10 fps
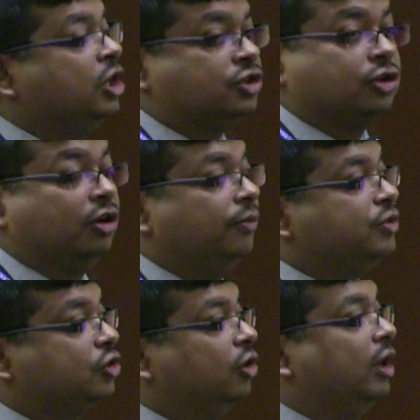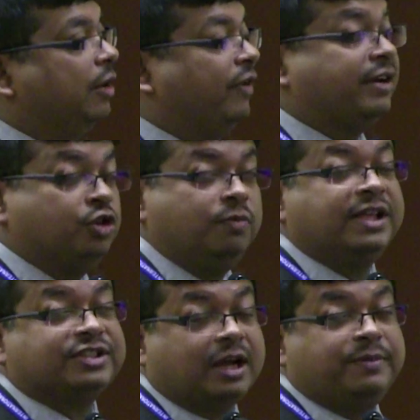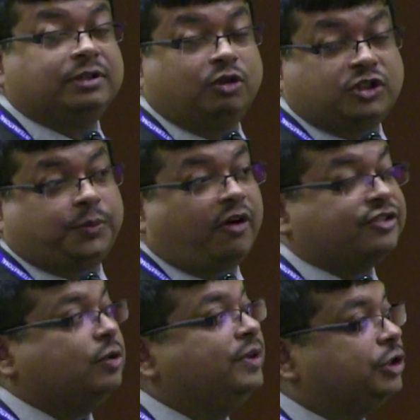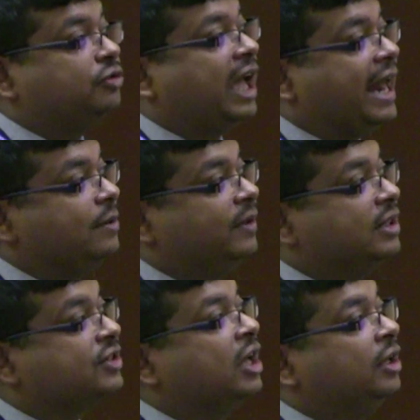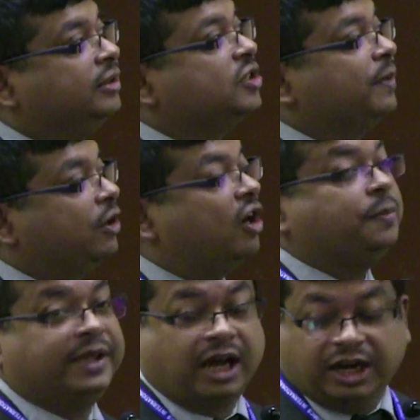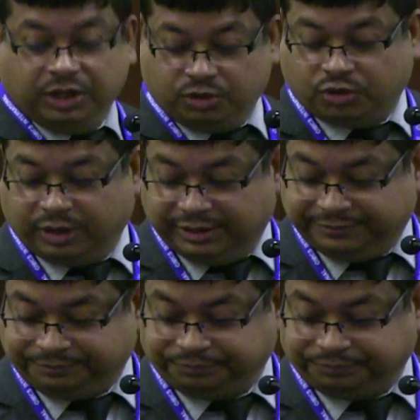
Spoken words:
so where humans come in close proximity to animals, this may not be unusual.